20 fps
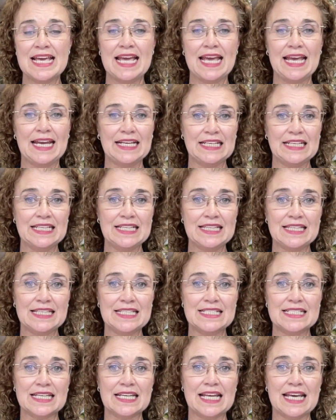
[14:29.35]
and lengthy
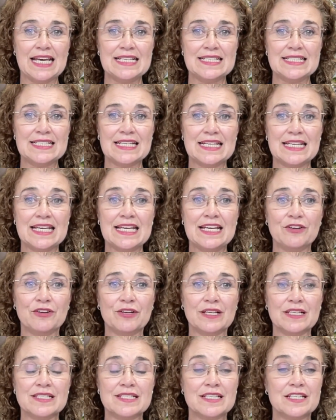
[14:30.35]
delays in
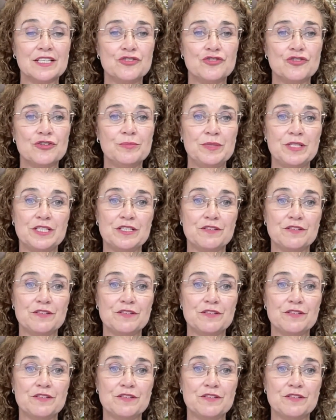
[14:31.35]
hearings contribute